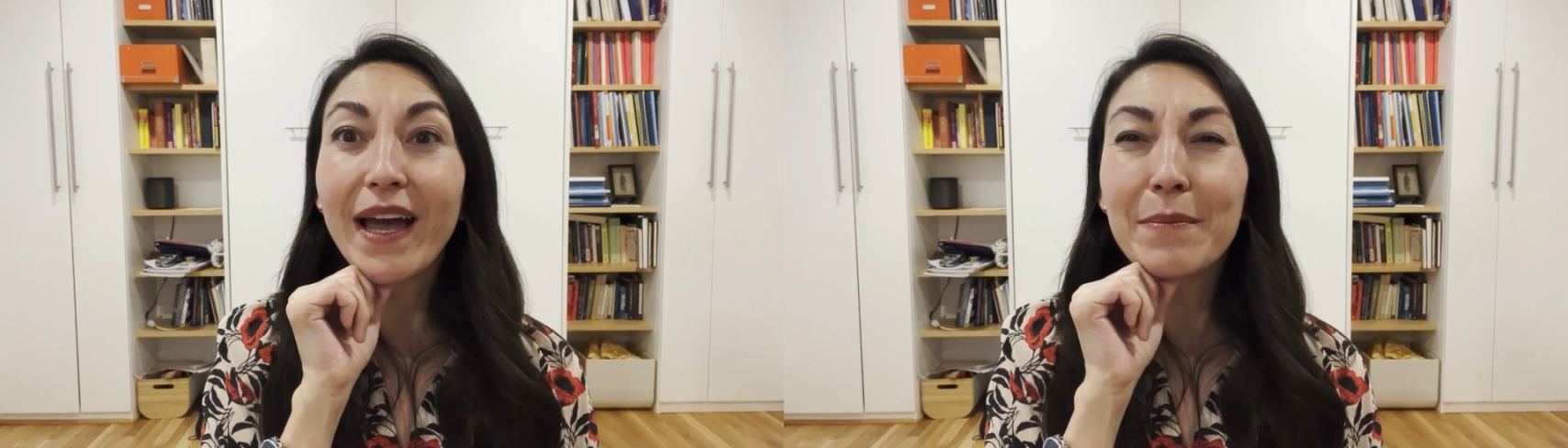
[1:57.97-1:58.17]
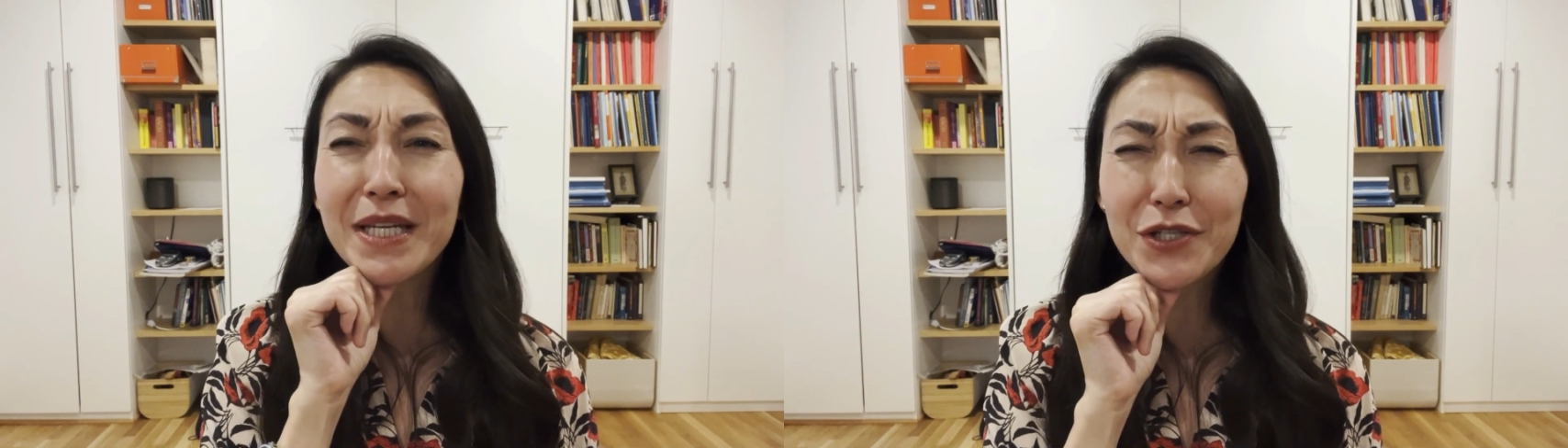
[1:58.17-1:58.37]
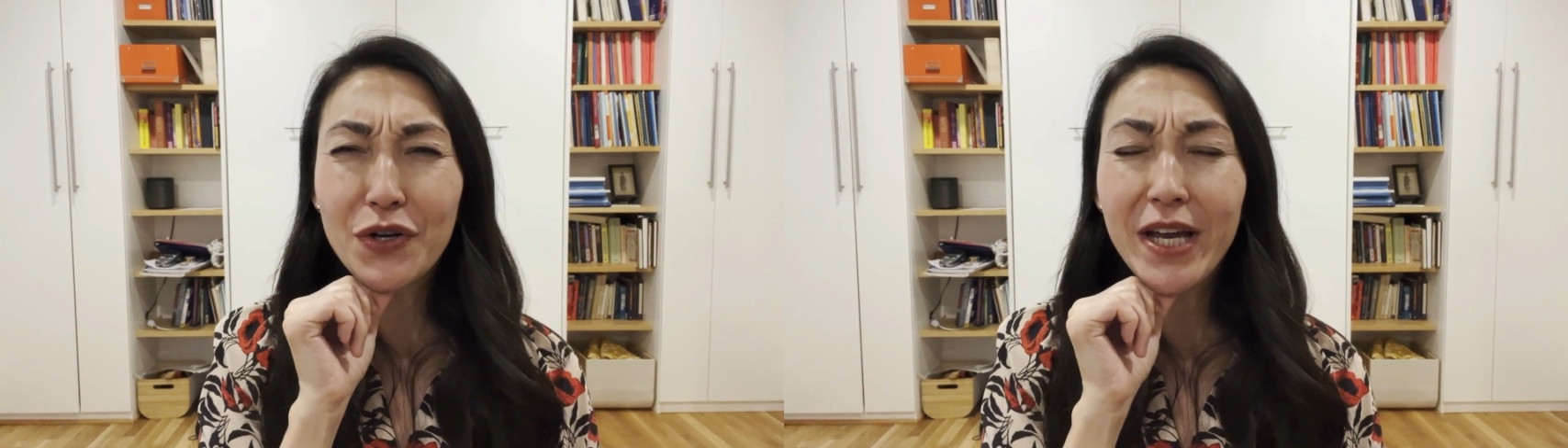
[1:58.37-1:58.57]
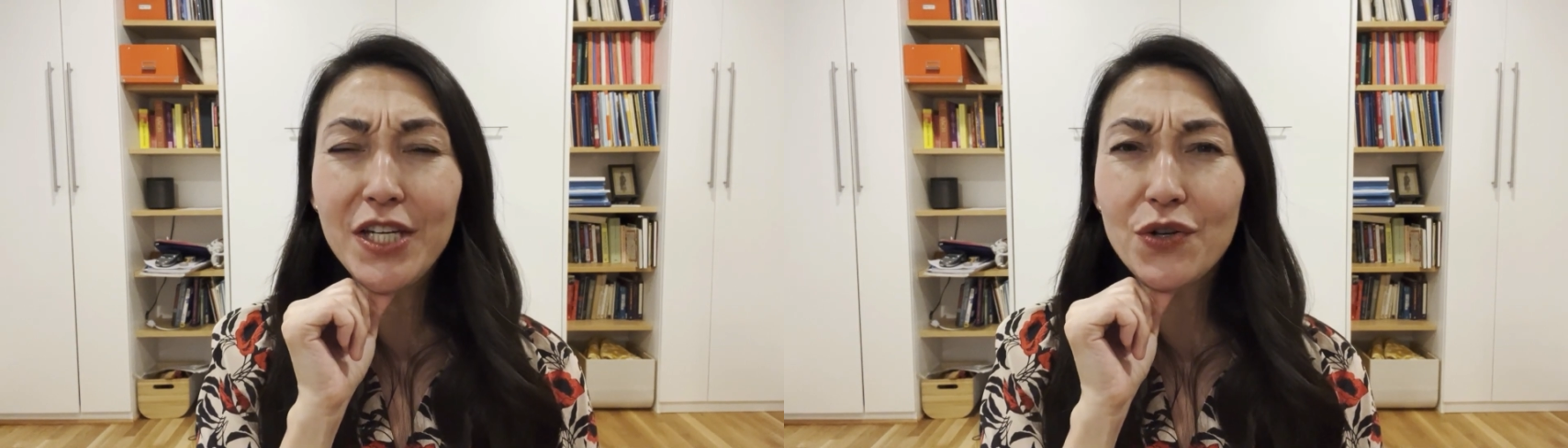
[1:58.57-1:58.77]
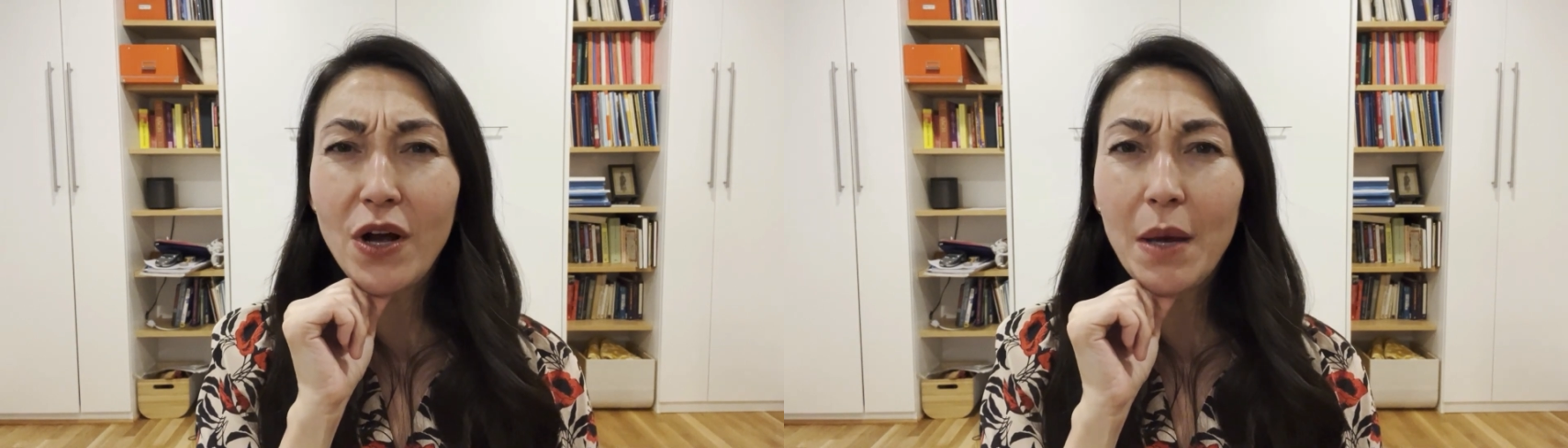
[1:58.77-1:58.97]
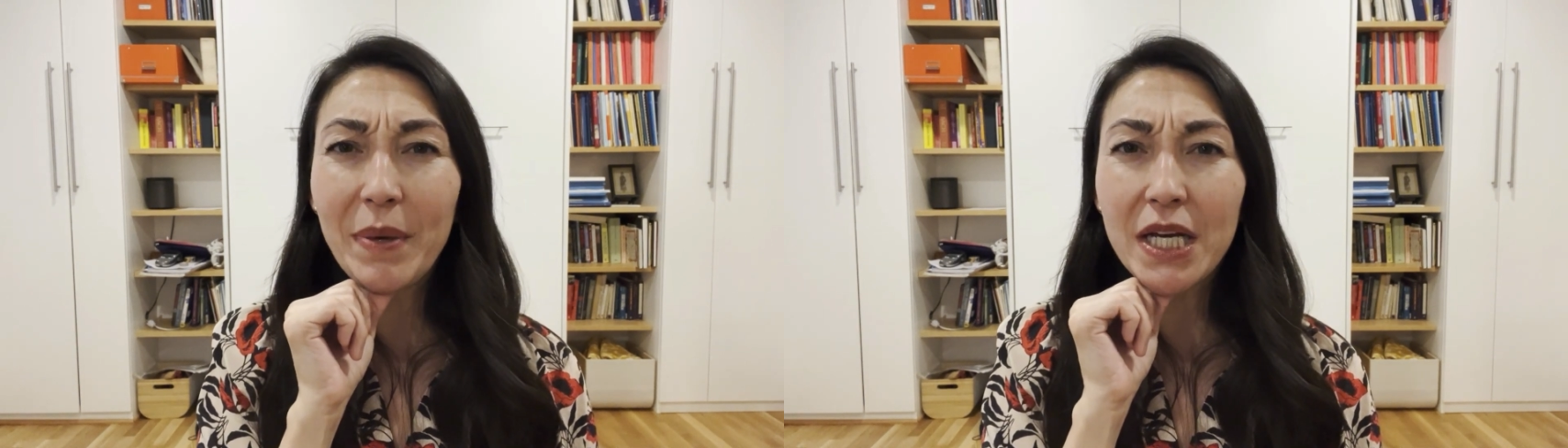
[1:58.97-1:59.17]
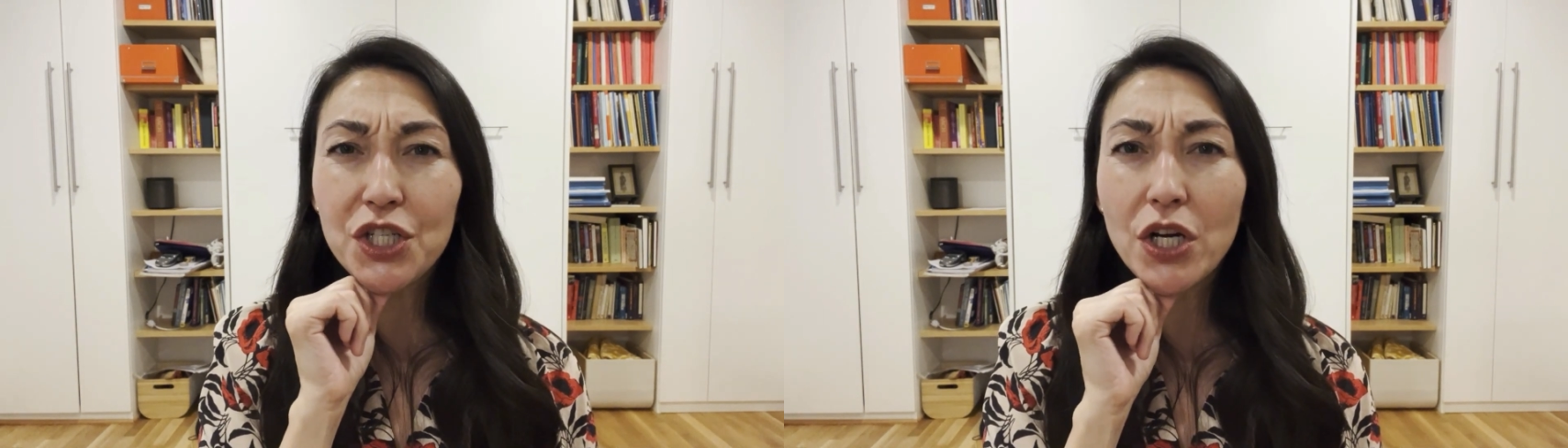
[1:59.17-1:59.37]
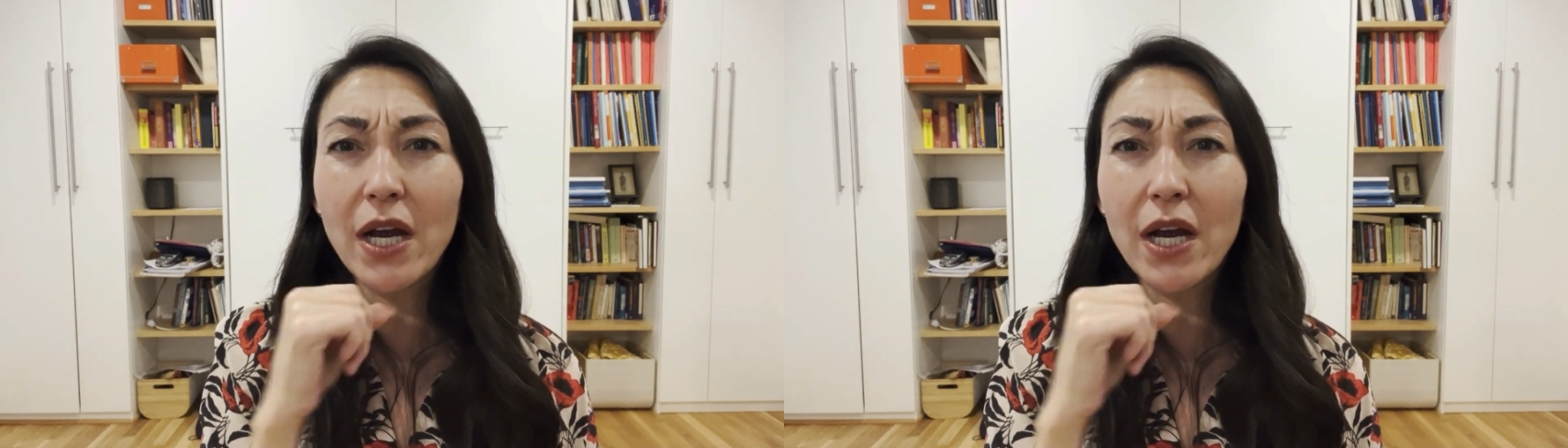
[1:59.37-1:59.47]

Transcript: I'm gonna try and draw a picture